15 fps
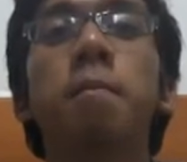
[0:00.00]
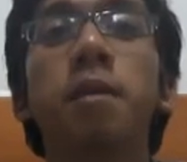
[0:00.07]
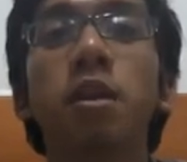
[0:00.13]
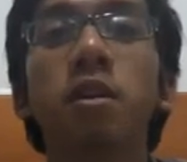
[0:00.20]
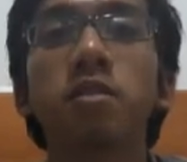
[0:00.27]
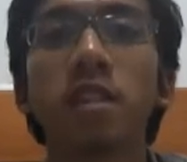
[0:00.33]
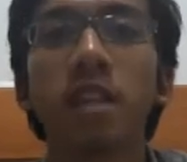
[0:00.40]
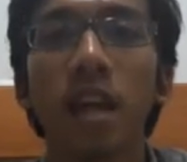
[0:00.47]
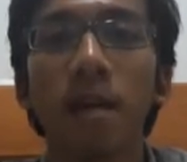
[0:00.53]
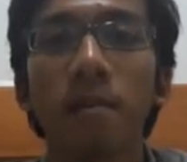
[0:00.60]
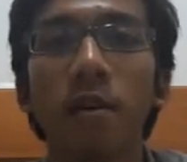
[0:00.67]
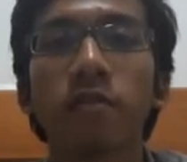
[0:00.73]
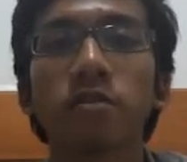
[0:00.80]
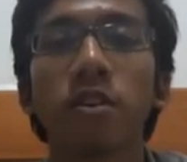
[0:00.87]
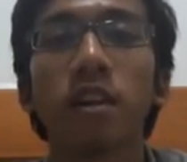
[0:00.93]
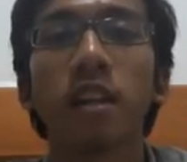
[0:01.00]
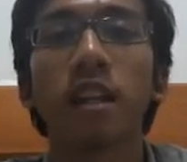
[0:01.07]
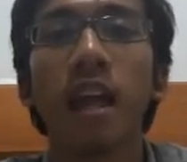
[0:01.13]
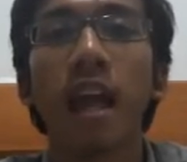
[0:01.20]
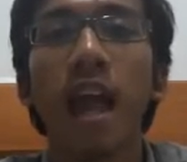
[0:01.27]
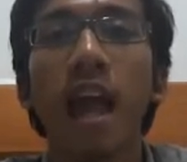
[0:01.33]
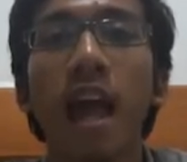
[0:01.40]
Below Tm of
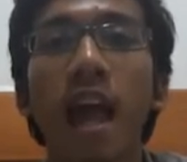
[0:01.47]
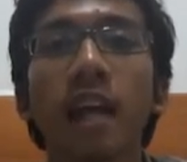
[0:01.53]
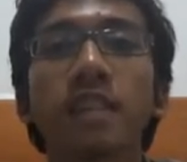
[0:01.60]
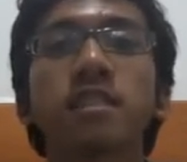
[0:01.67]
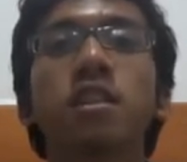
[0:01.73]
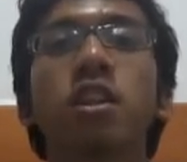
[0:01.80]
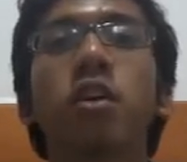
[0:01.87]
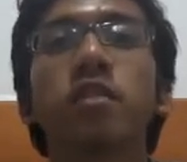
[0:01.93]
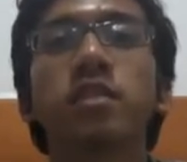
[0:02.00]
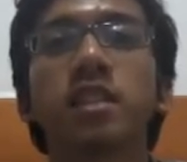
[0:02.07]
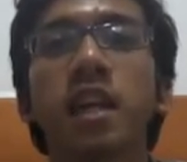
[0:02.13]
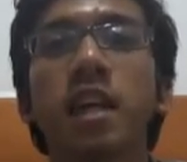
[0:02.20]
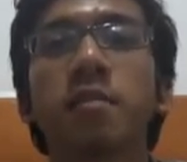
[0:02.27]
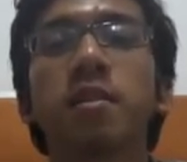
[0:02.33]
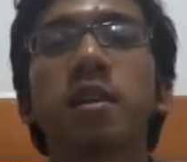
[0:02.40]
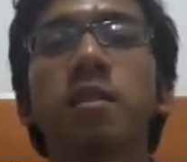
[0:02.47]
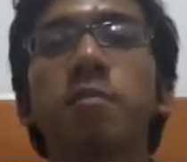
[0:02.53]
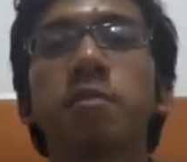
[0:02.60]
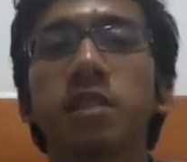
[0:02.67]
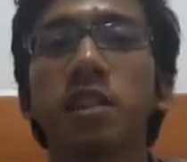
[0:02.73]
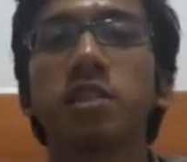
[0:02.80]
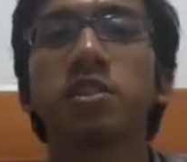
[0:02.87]
solid has the lowest
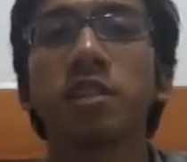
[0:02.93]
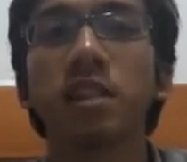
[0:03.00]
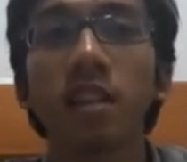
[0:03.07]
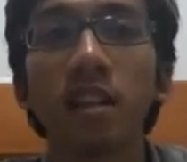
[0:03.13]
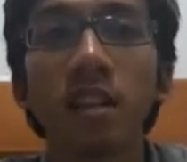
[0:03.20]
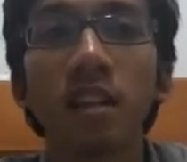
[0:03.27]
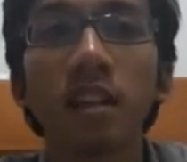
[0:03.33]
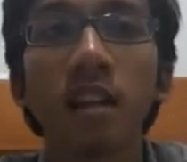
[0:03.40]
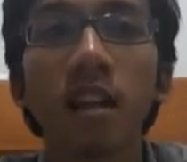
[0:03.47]
chemical potential.